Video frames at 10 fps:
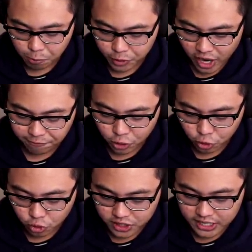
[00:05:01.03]
We don't have to
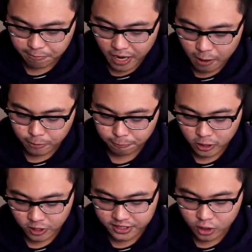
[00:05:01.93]
use the Baba
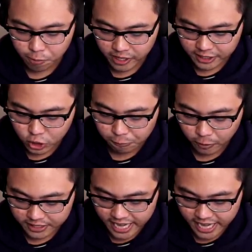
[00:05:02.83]
because nobody's super